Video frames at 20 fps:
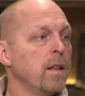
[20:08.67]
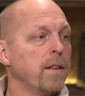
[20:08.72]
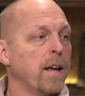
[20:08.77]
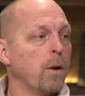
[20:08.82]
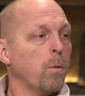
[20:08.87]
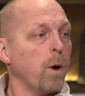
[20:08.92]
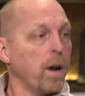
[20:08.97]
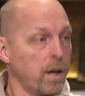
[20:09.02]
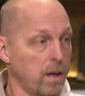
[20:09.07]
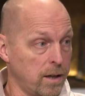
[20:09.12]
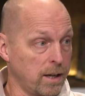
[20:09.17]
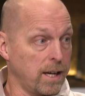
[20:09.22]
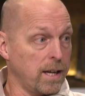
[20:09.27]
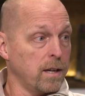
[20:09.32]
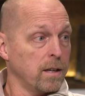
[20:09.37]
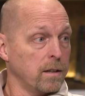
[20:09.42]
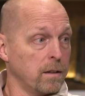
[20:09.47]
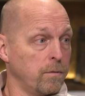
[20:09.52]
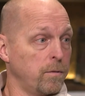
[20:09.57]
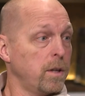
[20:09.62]
that wanted to get
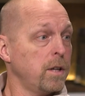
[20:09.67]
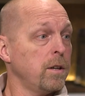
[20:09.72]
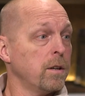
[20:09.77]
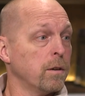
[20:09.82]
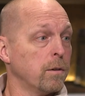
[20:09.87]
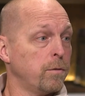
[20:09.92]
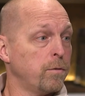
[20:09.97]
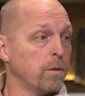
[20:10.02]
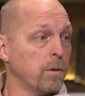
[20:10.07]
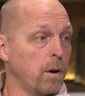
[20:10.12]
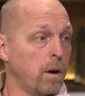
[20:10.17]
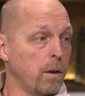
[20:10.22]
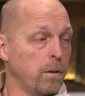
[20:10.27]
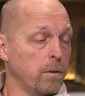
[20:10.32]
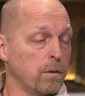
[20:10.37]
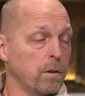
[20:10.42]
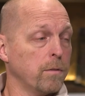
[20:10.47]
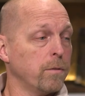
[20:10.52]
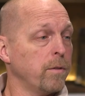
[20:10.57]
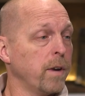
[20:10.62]
into video for all
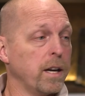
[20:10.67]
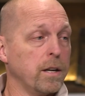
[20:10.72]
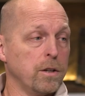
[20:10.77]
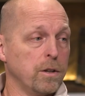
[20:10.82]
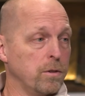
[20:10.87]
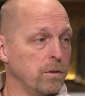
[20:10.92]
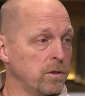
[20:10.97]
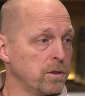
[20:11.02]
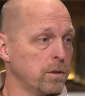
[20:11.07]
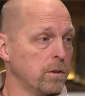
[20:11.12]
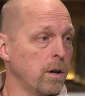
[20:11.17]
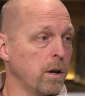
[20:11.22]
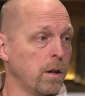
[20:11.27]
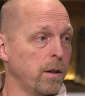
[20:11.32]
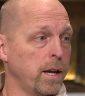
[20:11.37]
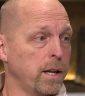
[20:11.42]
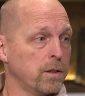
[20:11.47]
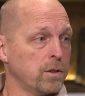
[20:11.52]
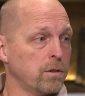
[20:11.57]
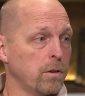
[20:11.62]
their event use and all
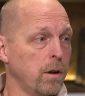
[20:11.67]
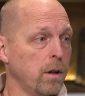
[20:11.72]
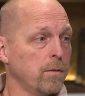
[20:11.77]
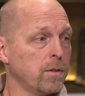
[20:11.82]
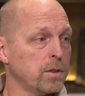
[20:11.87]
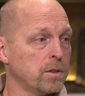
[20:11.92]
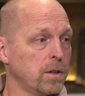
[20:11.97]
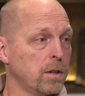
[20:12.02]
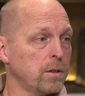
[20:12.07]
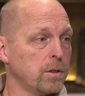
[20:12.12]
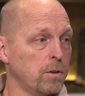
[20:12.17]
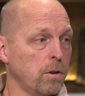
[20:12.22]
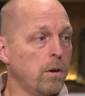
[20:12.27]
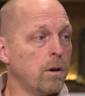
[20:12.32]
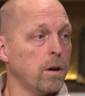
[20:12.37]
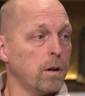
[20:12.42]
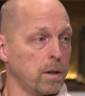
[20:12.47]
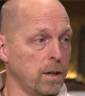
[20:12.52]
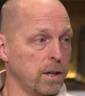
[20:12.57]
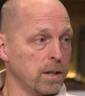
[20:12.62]
that. So all of a sudden,
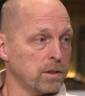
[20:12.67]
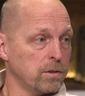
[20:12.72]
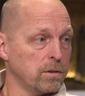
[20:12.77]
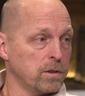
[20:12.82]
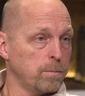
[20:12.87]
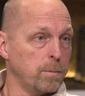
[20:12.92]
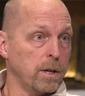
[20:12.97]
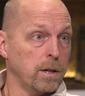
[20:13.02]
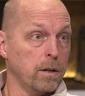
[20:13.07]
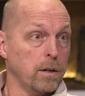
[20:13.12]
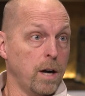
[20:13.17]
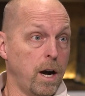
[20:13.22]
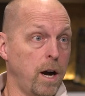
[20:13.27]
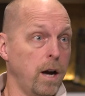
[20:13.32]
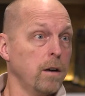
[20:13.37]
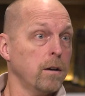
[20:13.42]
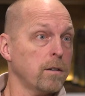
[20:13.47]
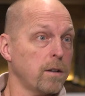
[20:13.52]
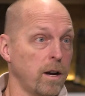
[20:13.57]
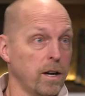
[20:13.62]
your audience was bigger.
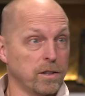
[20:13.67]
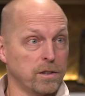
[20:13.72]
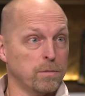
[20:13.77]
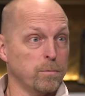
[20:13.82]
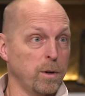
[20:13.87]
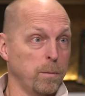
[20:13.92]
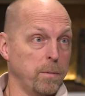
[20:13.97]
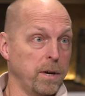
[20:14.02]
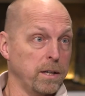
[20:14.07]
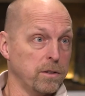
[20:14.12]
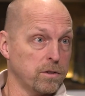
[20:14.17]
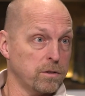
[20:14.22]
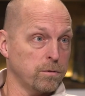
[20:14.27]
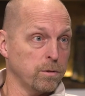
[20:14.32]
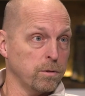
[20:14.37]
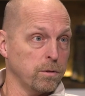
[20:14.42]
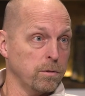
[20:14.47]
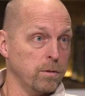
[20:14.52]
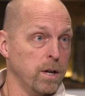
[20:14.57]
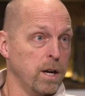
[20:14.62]
Our customer base
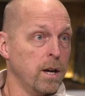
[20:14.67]
grew.